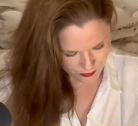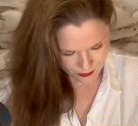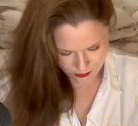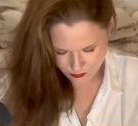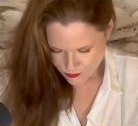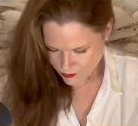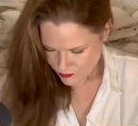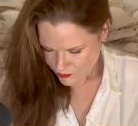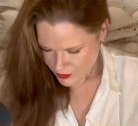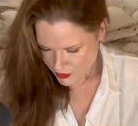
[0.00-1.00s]

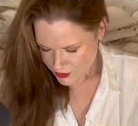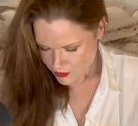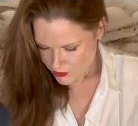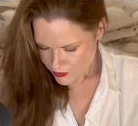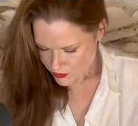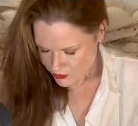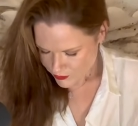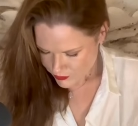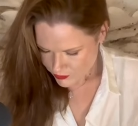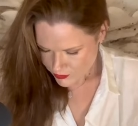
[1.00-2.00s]

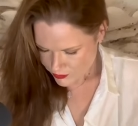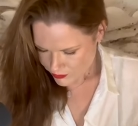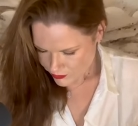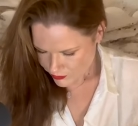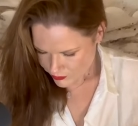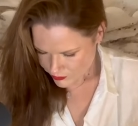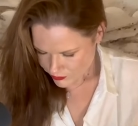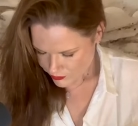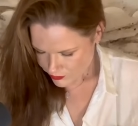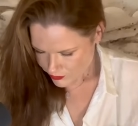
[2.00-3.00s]

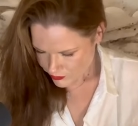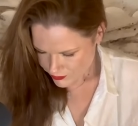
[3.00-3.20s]
No one is speaking in this clip.